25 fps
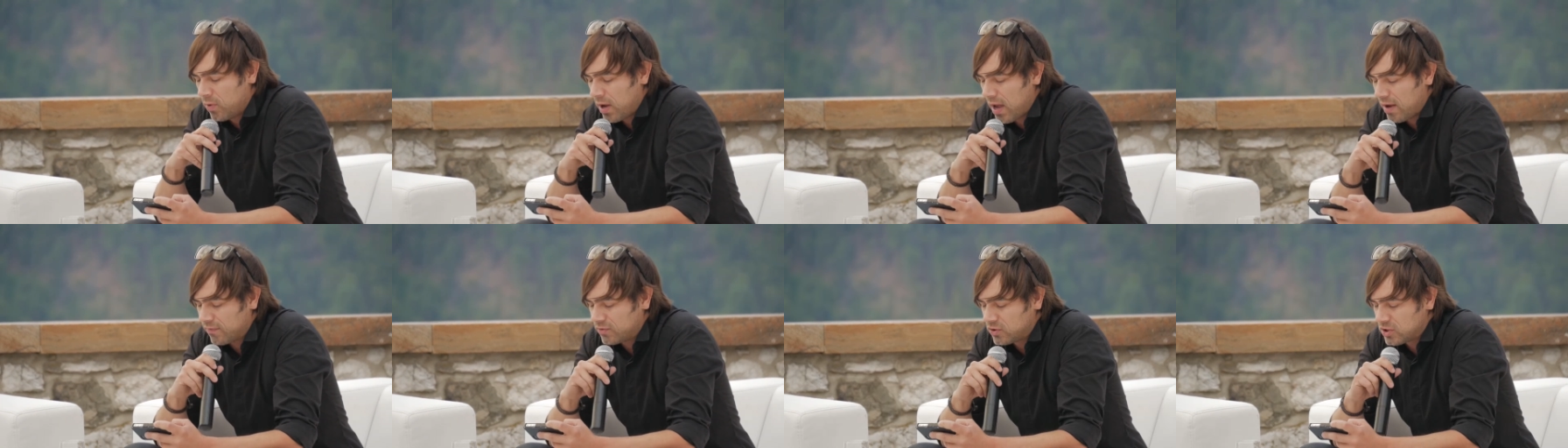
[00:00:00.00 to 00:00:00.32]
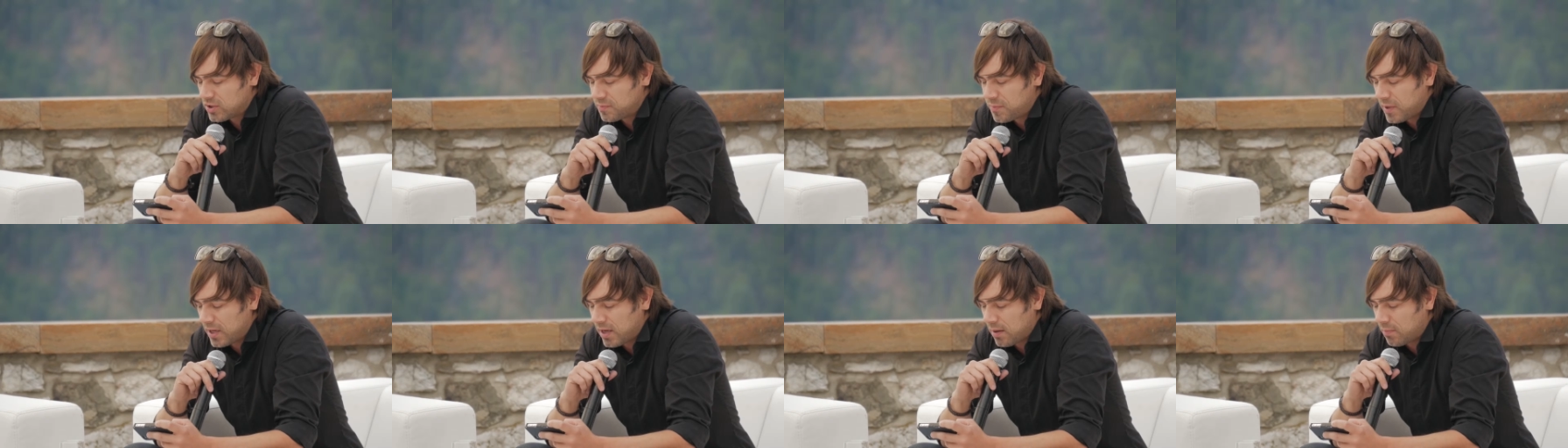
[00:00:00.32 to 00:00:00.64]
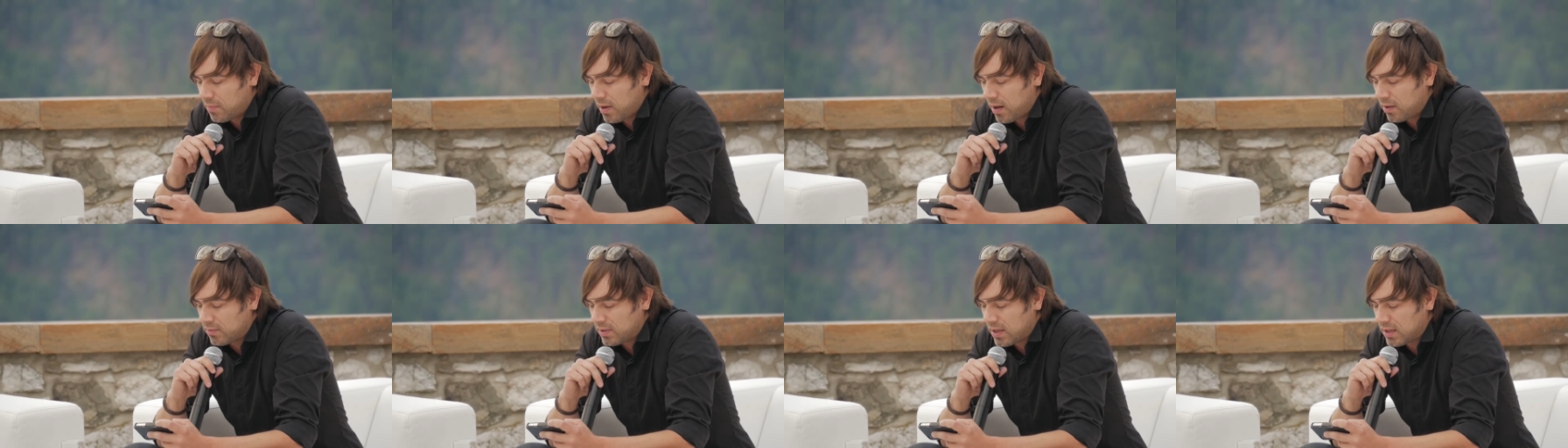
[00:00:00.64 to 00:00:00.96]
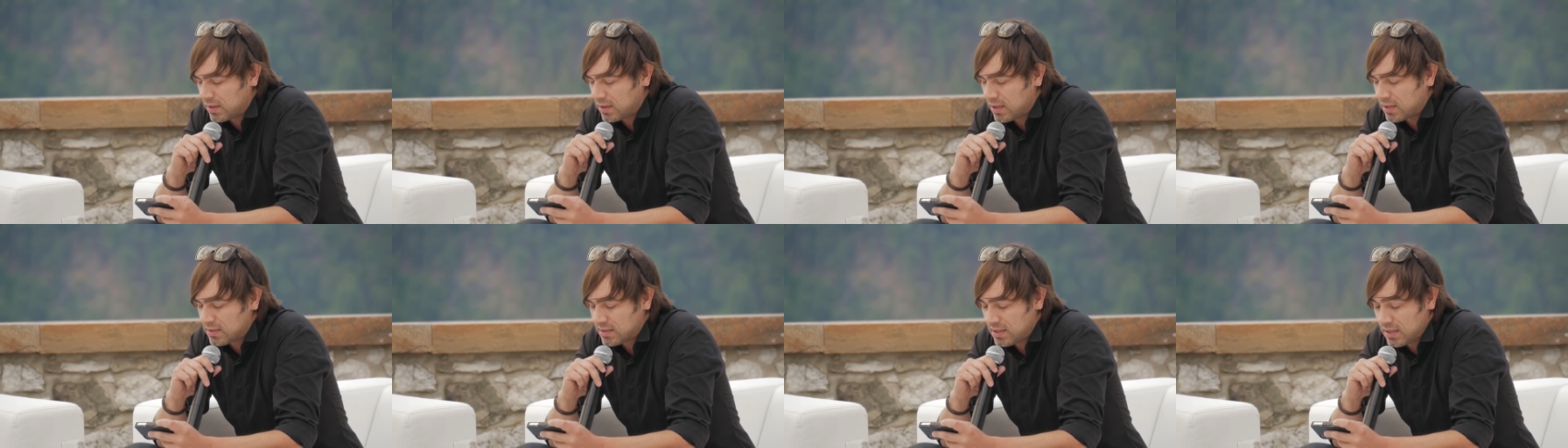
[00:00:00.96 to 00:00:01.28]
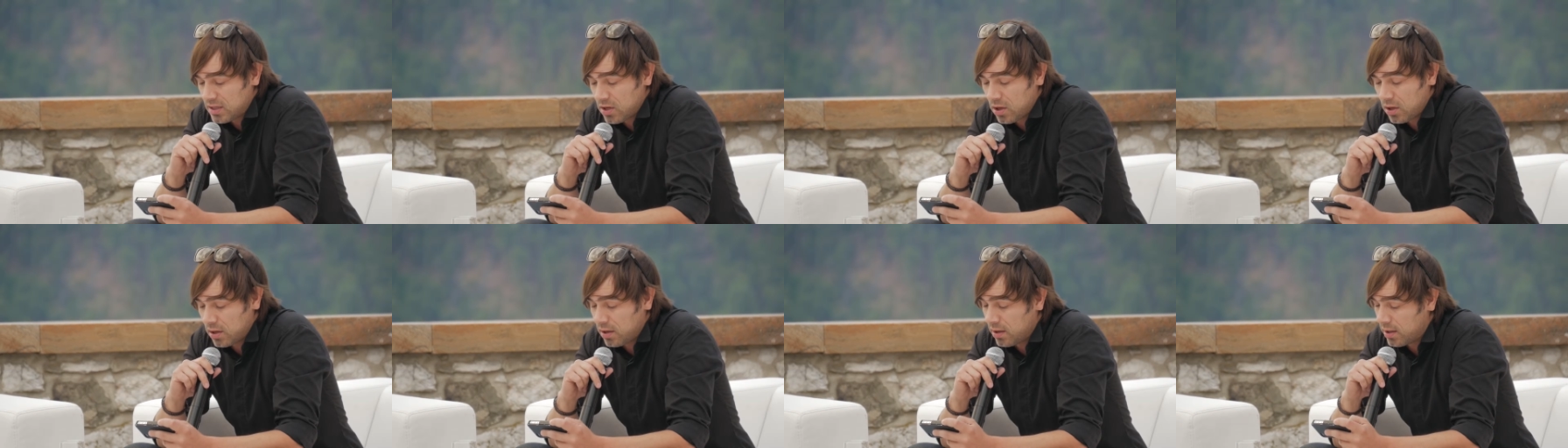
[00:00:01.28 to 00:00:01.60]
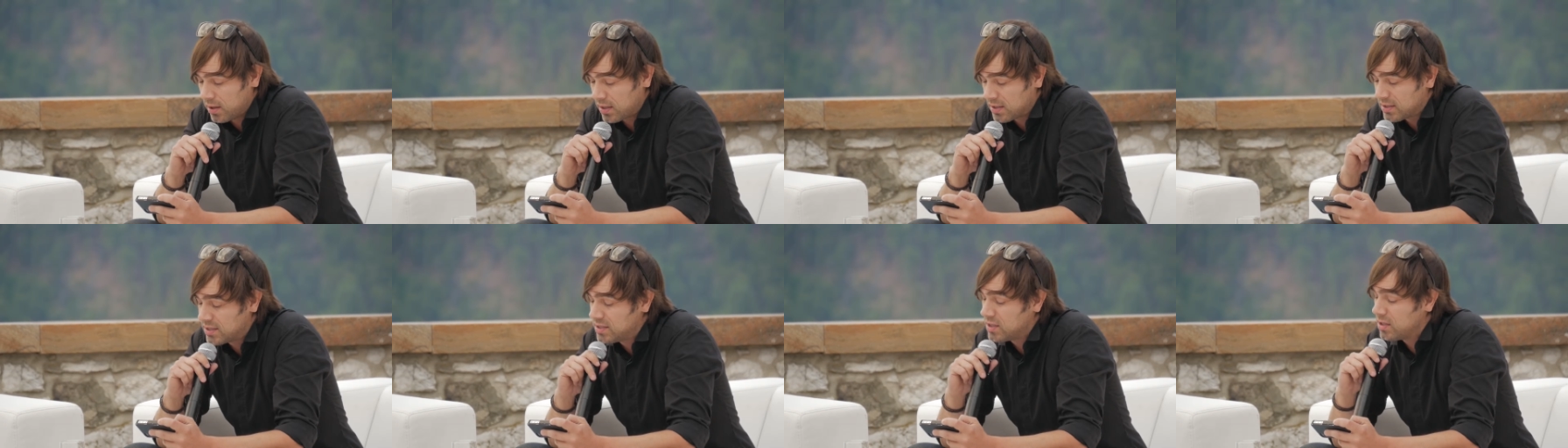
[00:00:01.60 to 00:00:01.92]
we have to speak about that Casino,
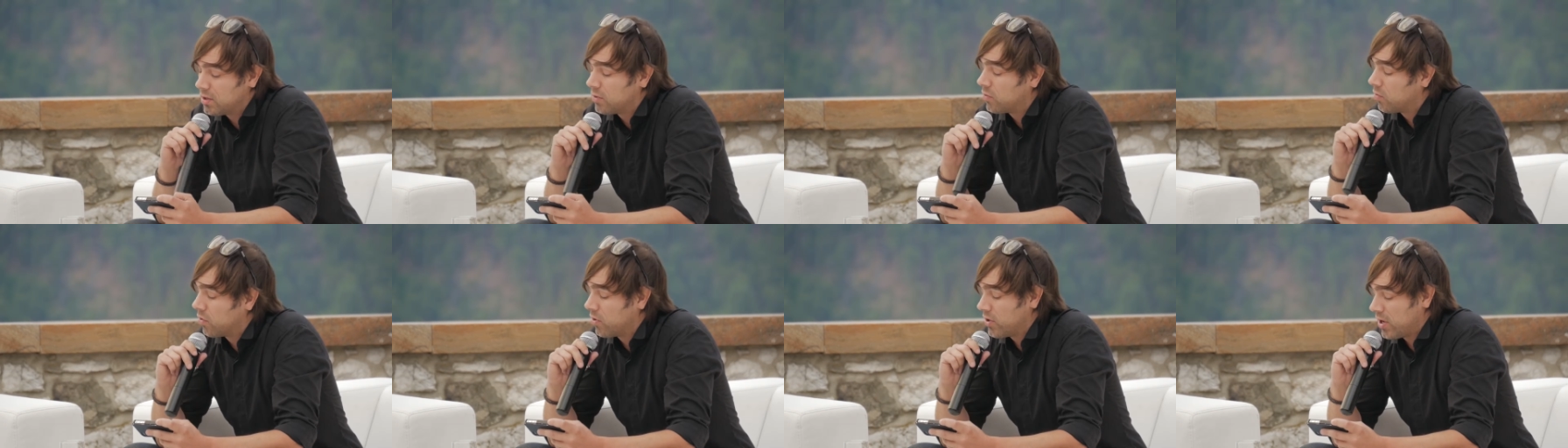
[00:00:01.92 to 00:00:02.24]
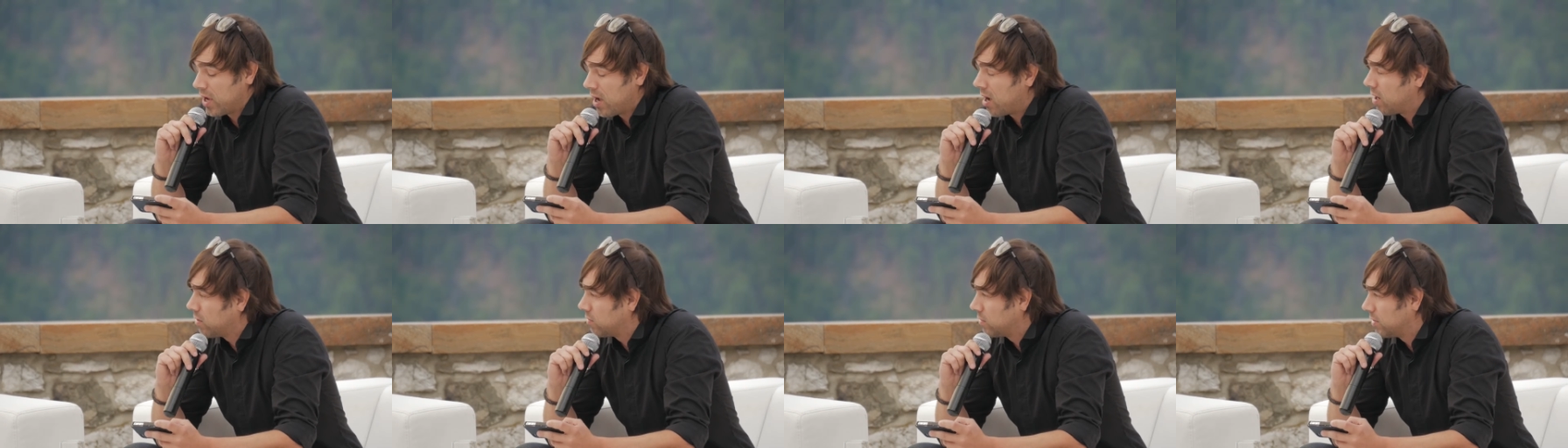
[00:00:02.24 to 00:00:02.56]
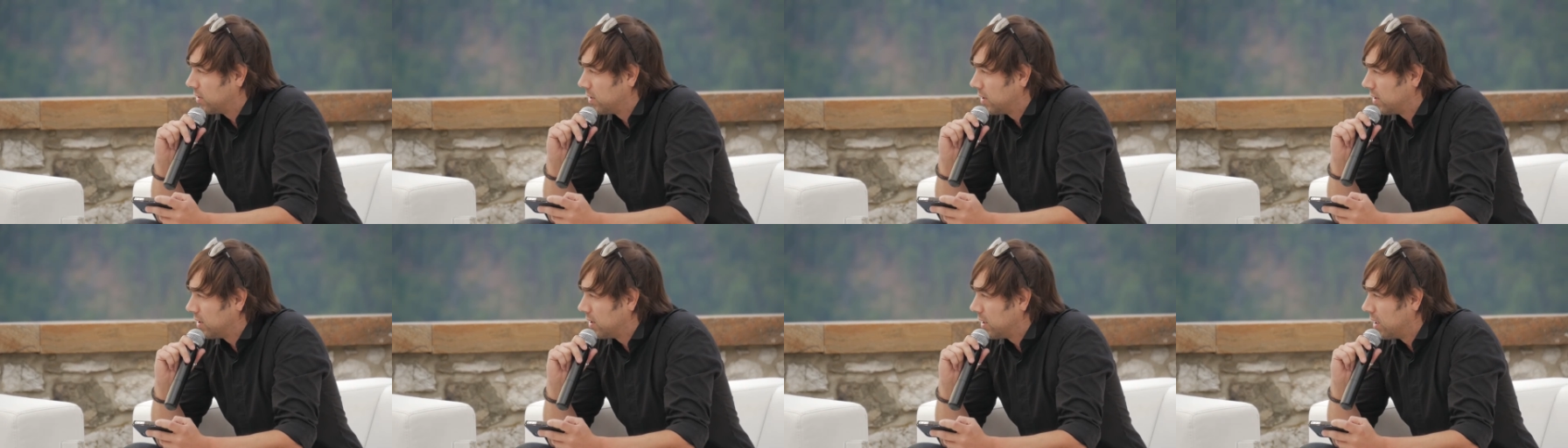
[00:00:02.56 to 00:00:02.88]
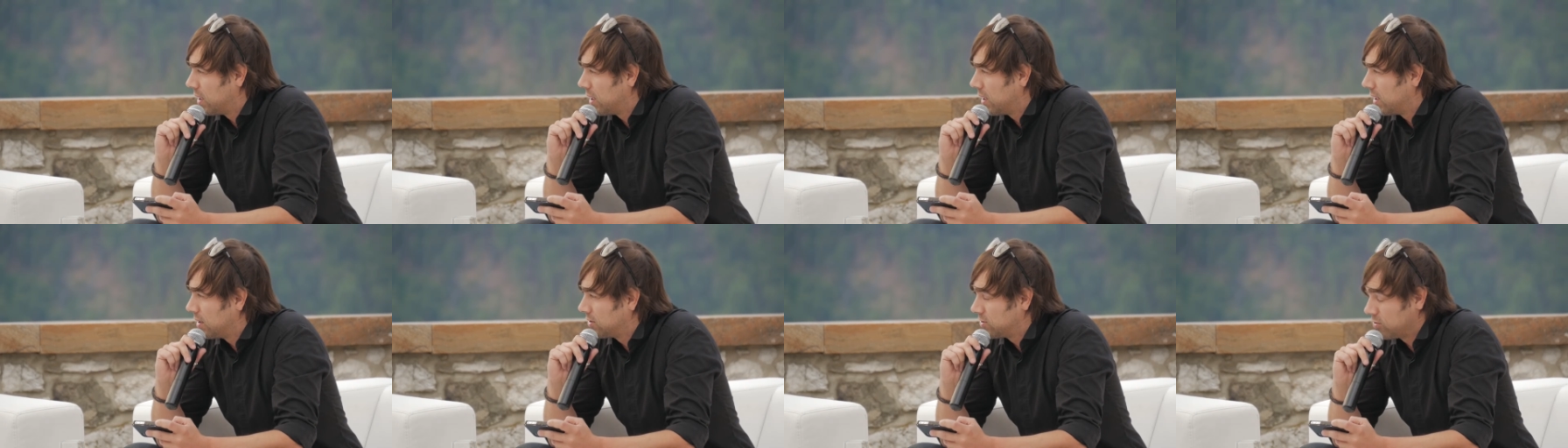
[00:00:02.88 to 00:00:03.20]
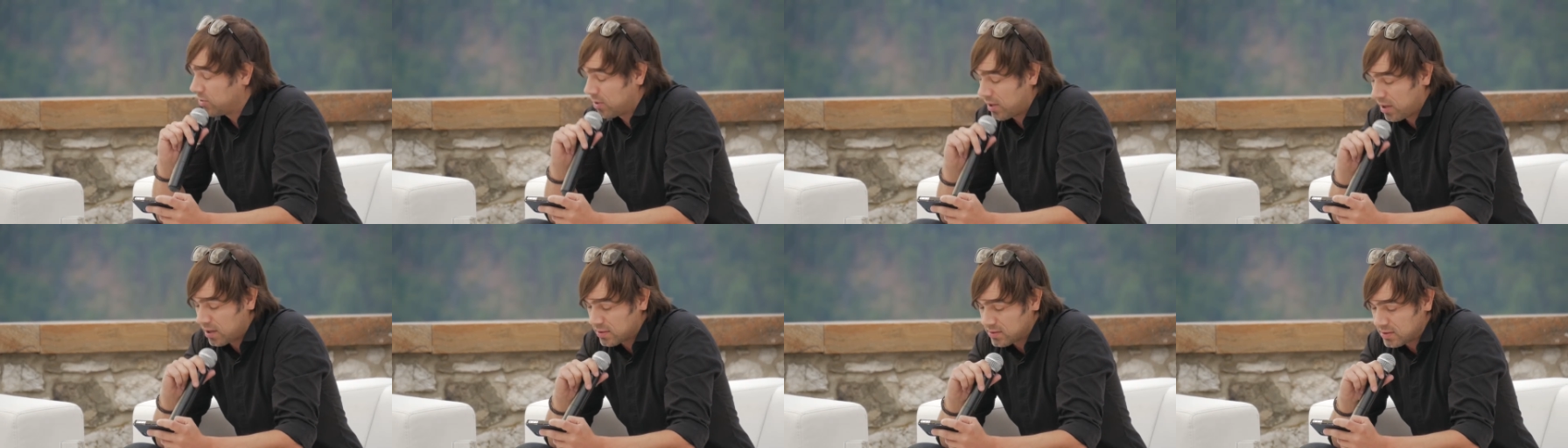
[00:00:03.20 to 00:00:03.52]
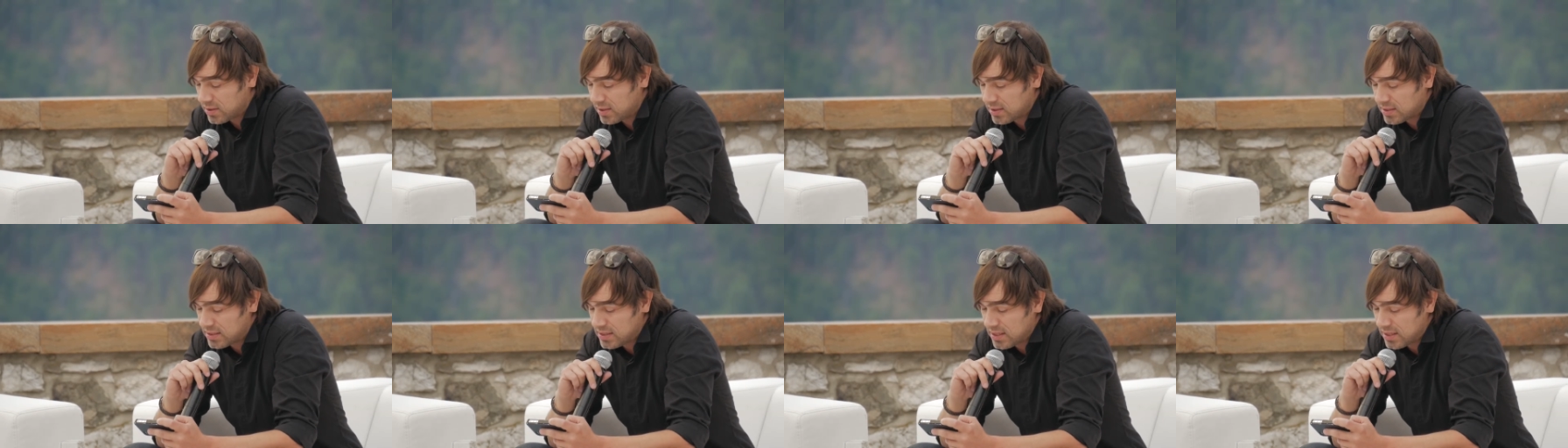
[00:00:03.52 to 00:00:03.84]
uh, Casino Royale in uh,
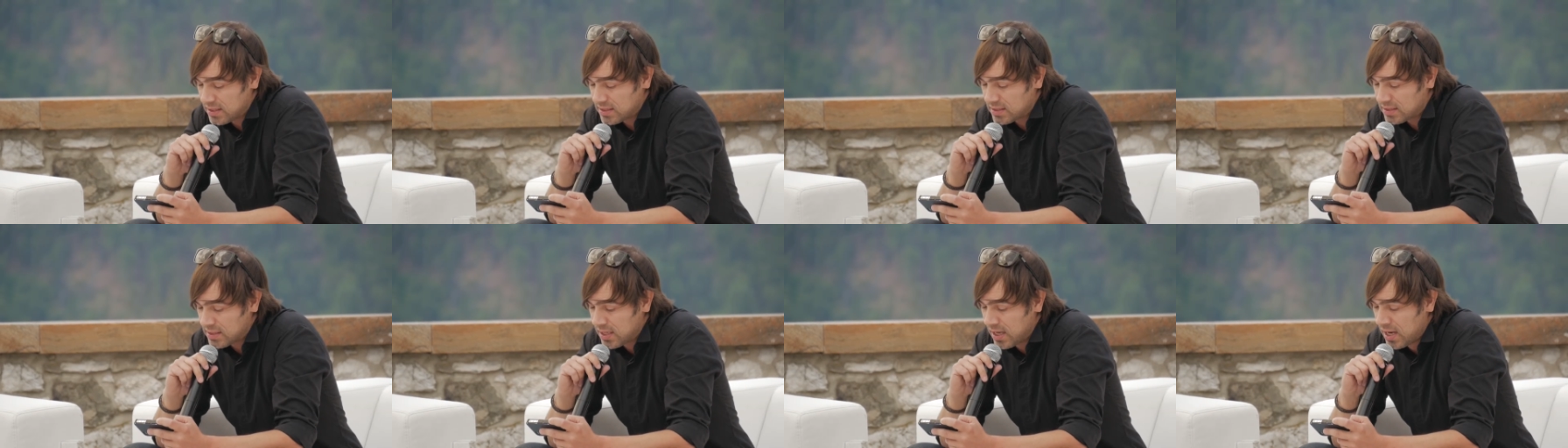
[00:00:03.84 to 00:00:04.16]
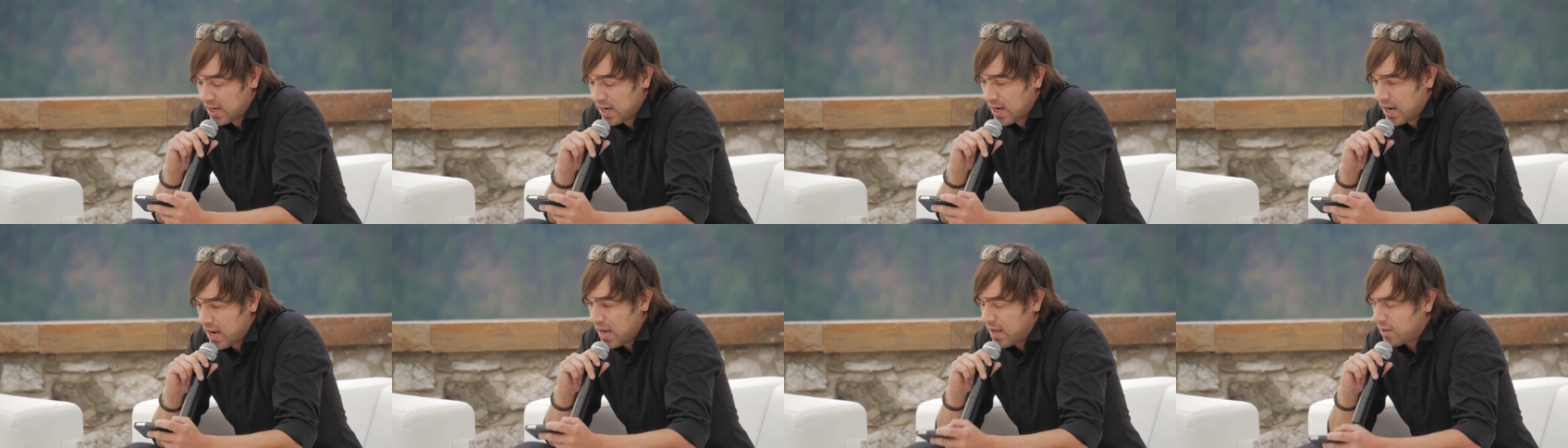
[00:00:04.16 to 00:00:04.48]
2006.